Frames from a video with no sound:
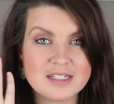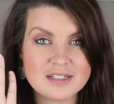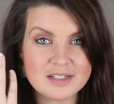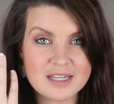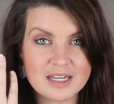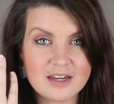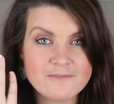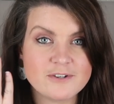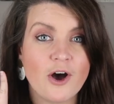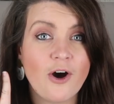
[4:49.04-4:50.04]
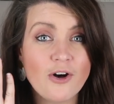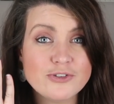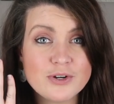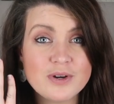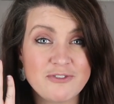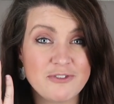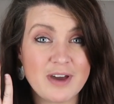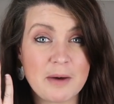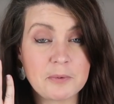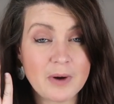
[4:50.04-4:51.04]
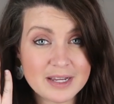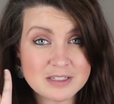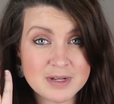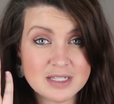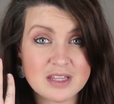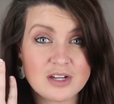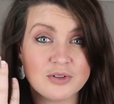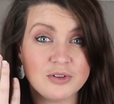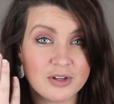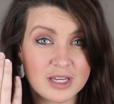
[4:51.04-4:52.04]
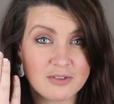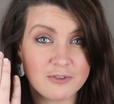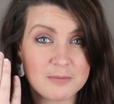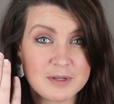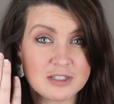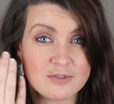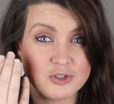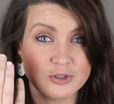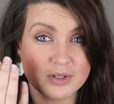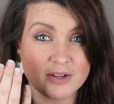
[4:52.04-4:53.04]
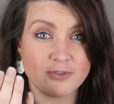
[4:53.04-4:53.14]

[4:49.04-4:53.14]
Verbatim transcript: easily gift Also, if you've got bridesmaids that you're looking for a piece of jewelry